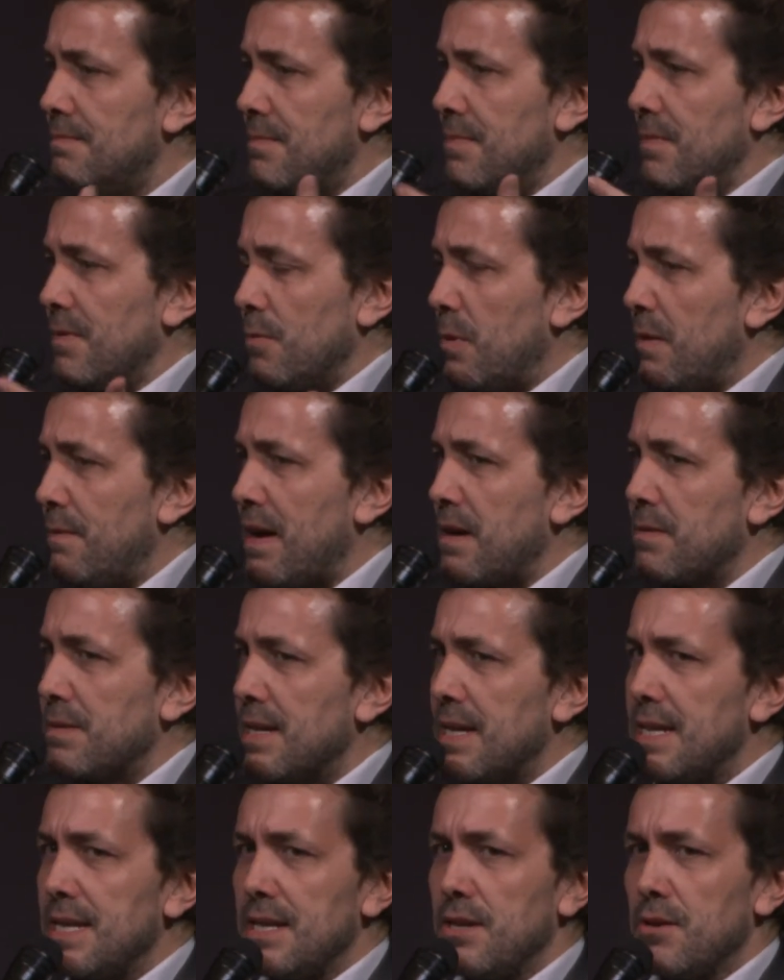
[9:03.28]
without
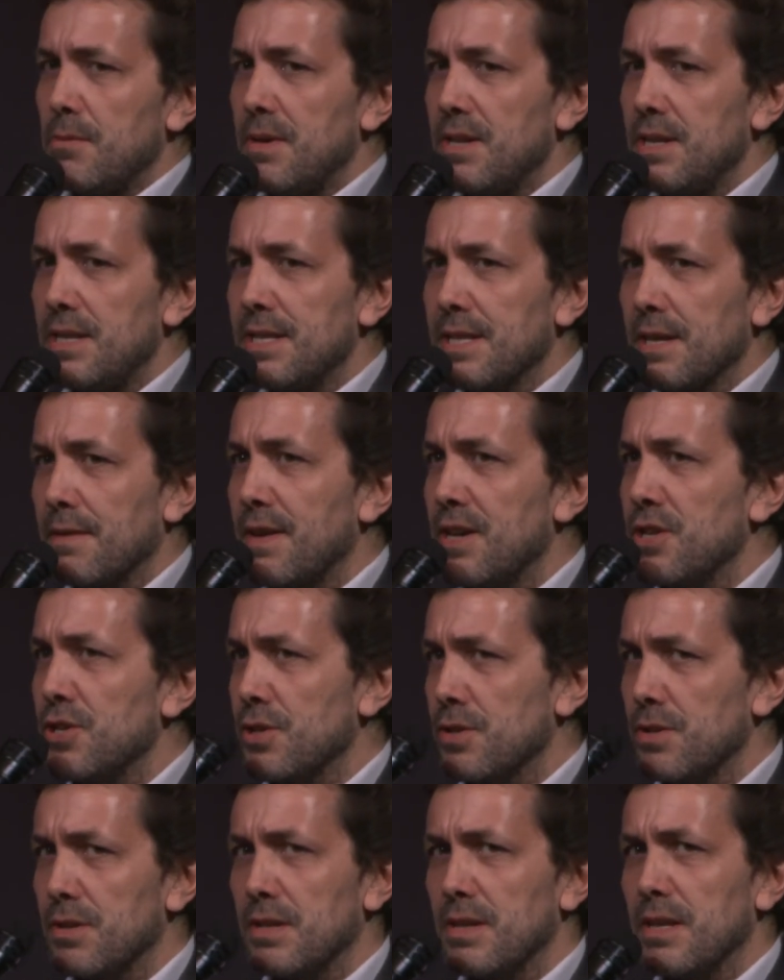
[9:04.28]
any human
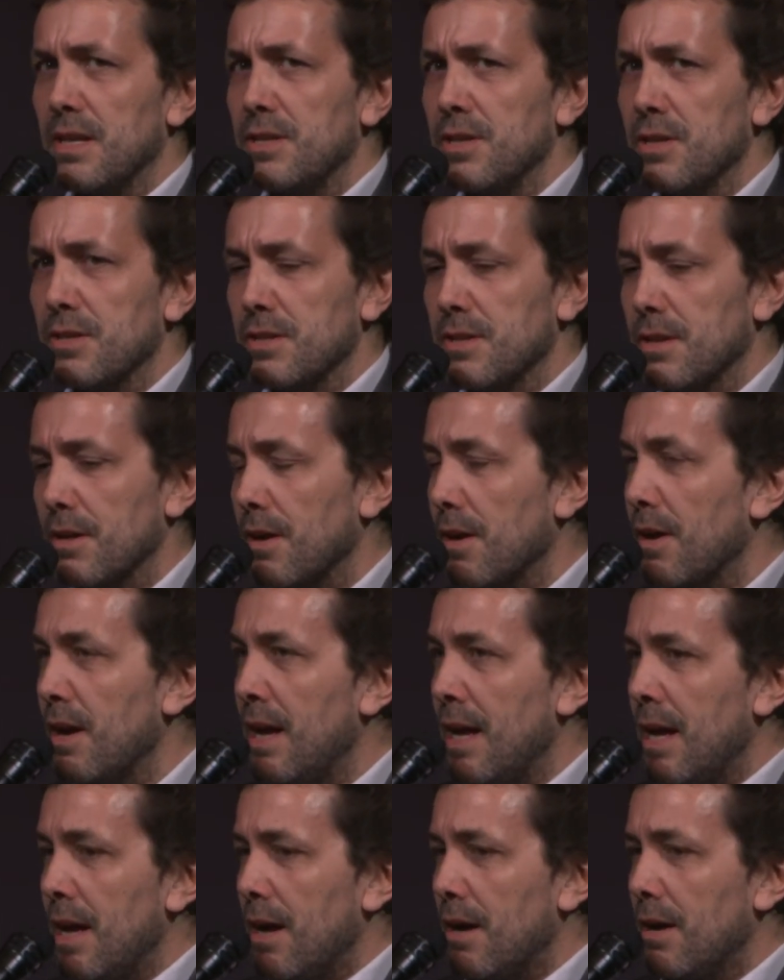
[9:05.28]
intervention, just
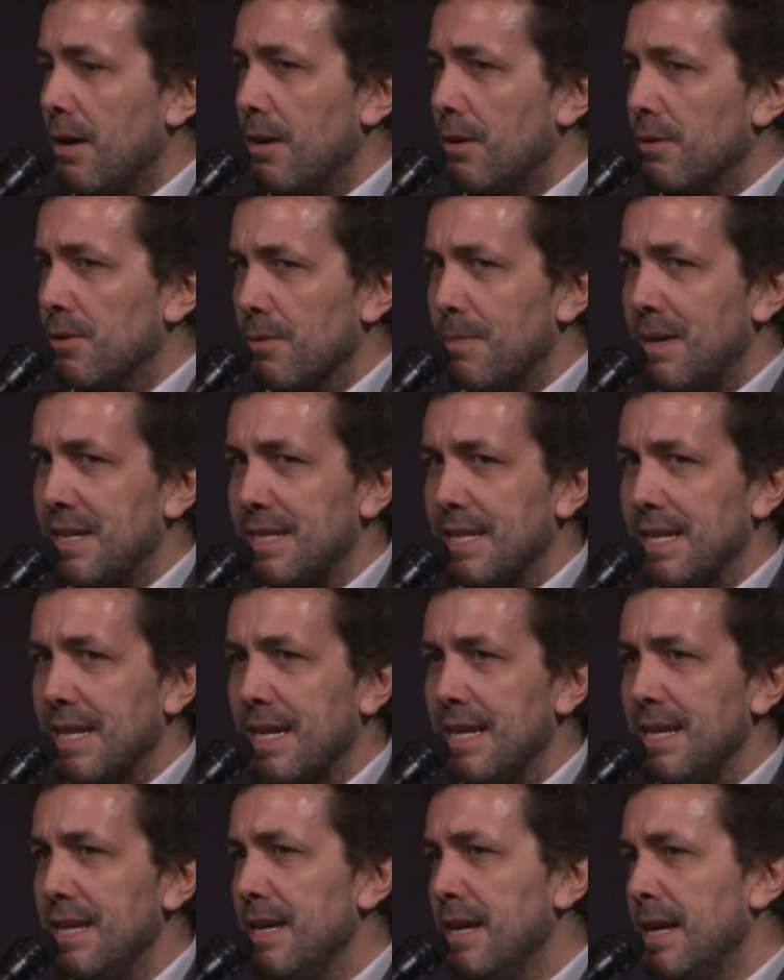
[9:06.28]

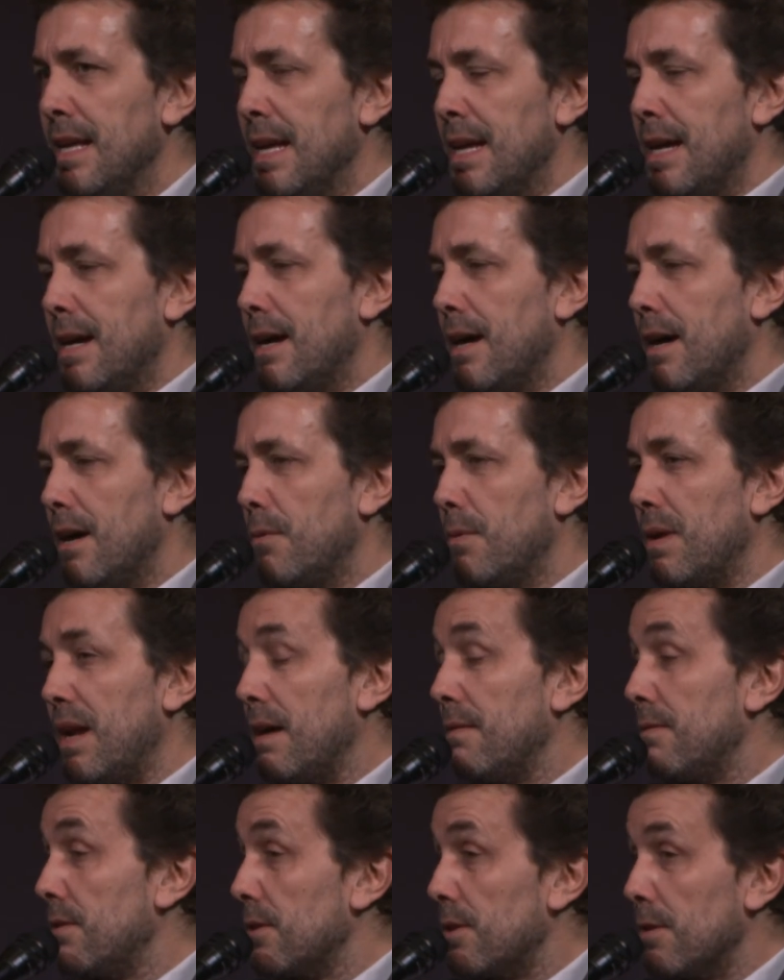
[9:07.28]
automatically. We
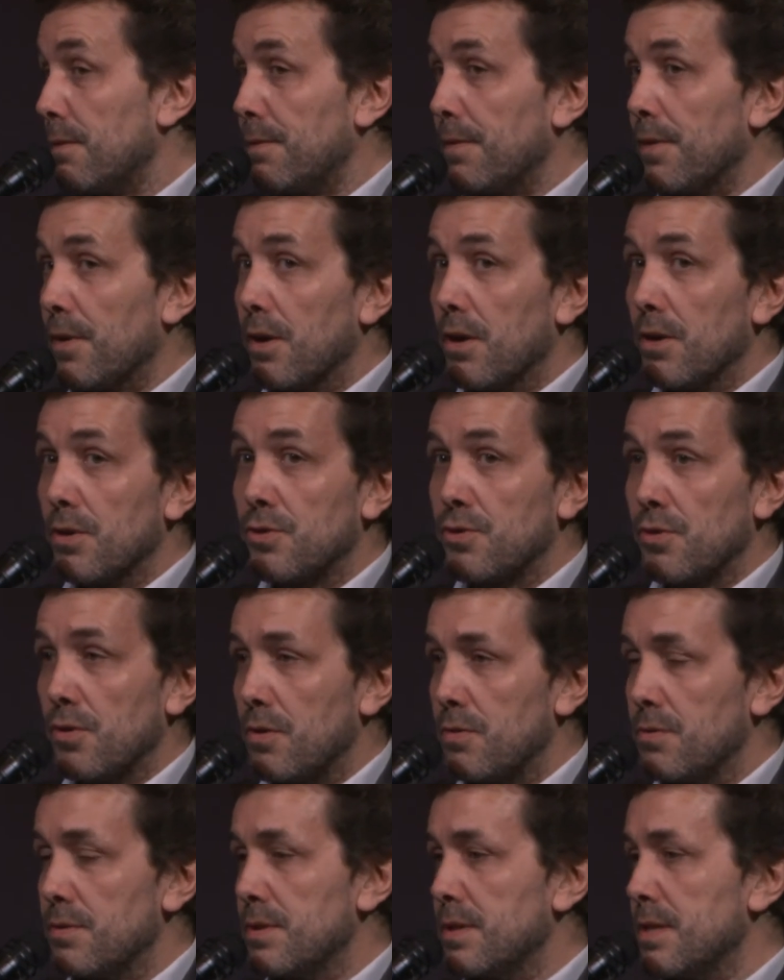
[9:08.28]
have a lot of
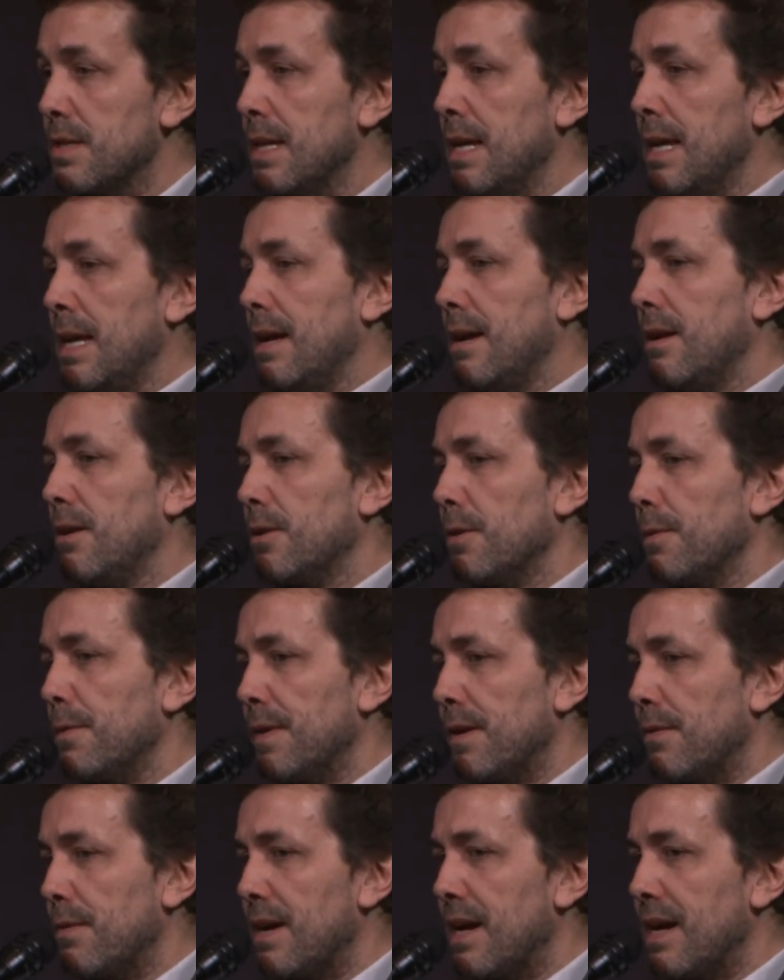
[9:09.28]
drones, a lot of
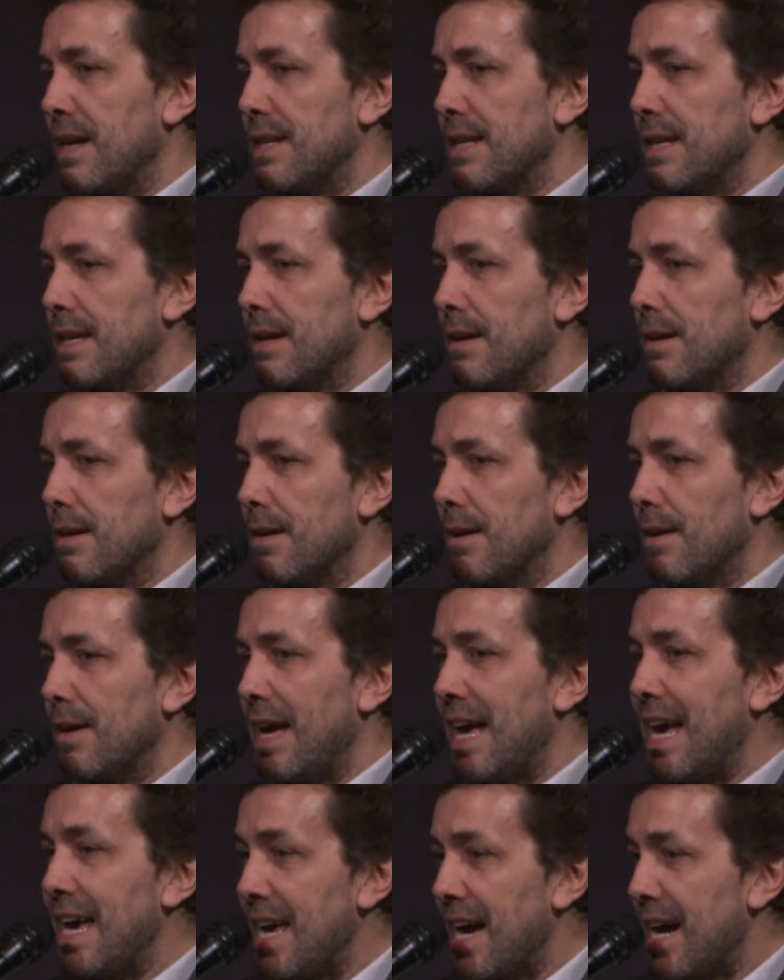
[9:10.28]
things regarding
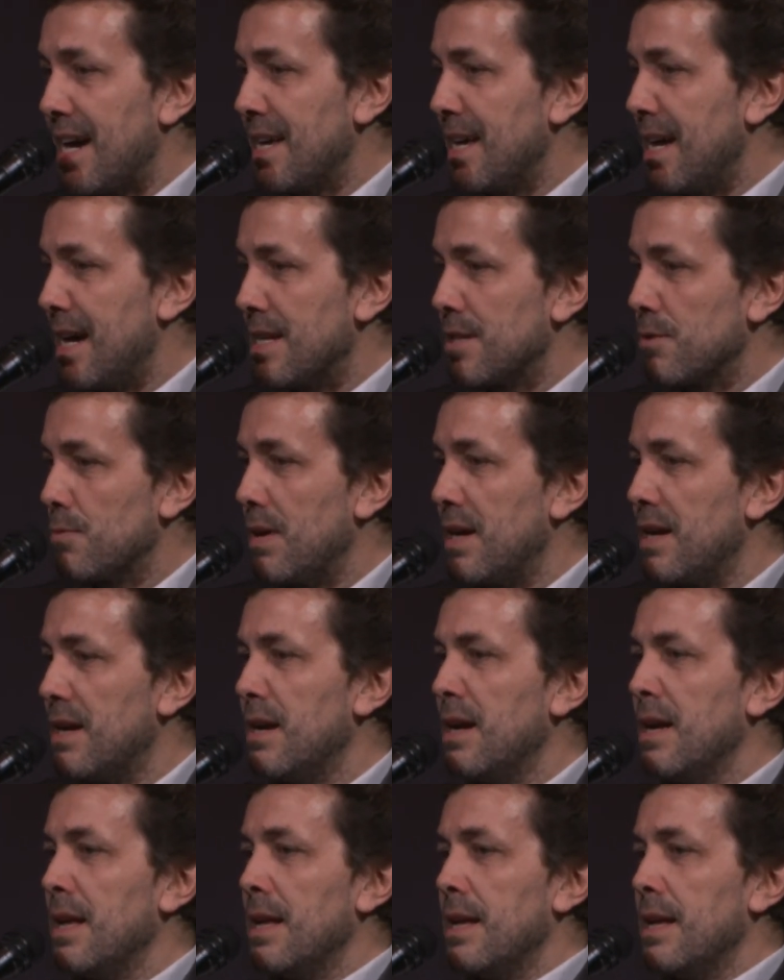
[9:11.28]
AI as well.